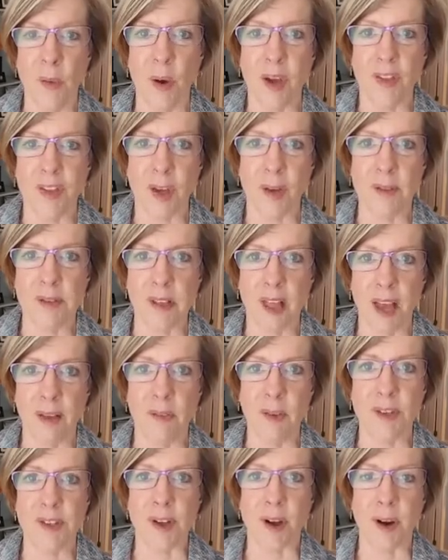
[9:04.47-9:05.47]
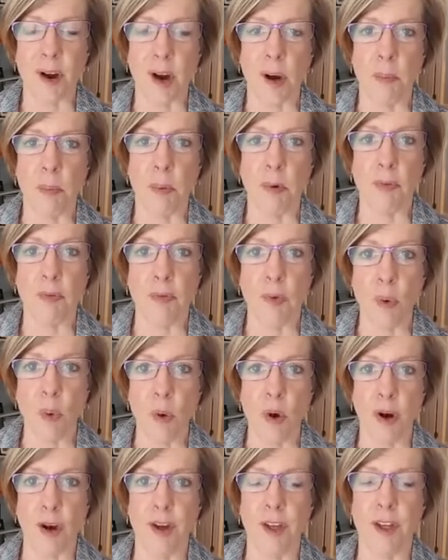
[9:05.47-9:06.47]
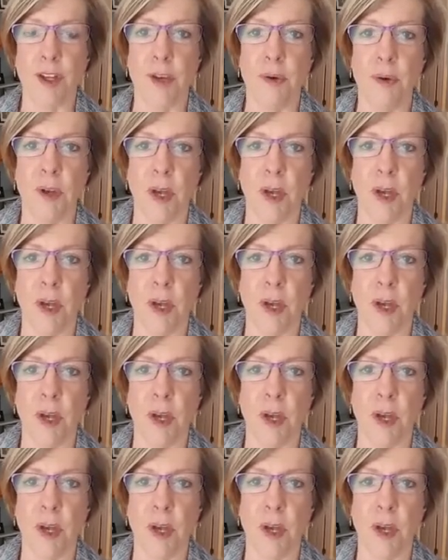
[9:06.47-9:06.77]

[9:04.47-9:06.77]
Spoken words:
what those levels are before you